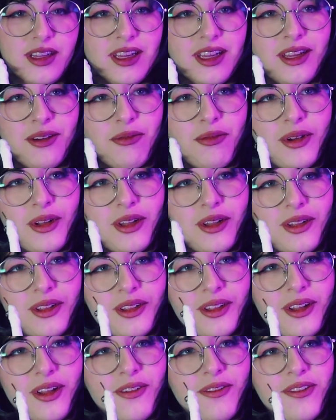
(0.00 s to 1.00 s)
it
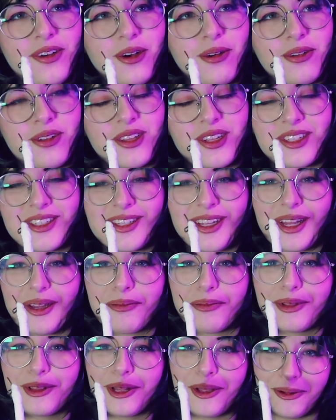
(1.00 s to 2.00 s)
will evoke the
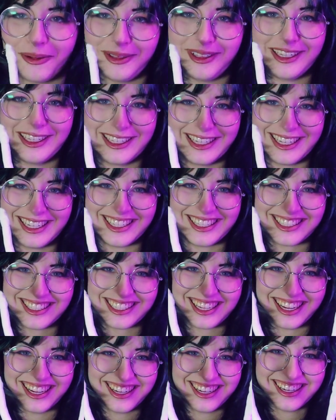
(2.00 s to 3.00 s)
same
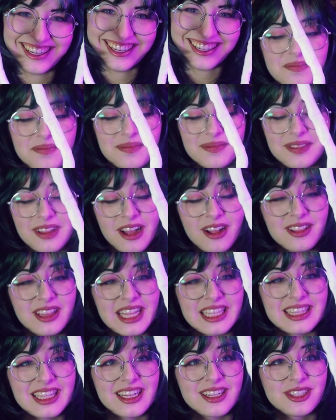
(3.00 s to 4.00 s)
loneliness. I'll
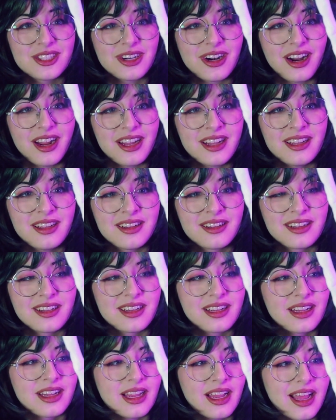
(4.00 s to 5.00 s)
let that dry
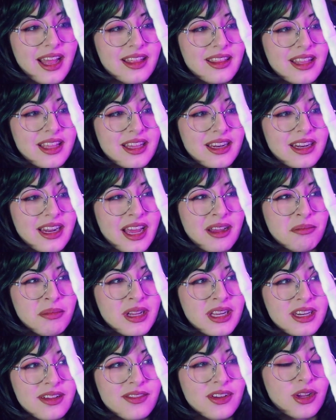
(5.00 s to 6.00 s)
And then I
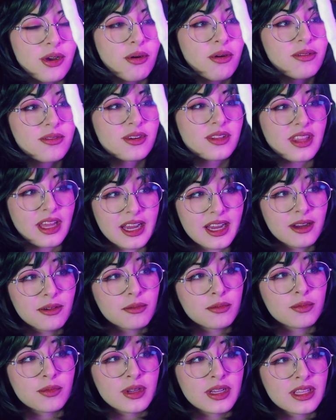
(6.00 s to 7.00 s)
might even go over
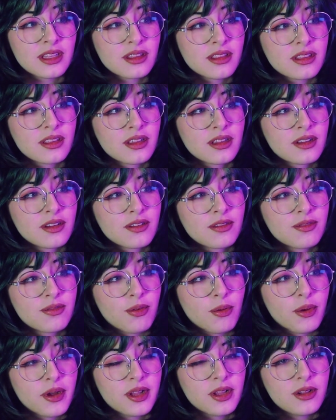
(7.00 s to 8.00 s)
that with
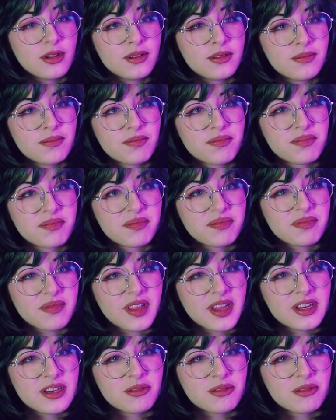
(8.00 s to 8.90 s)
foil. I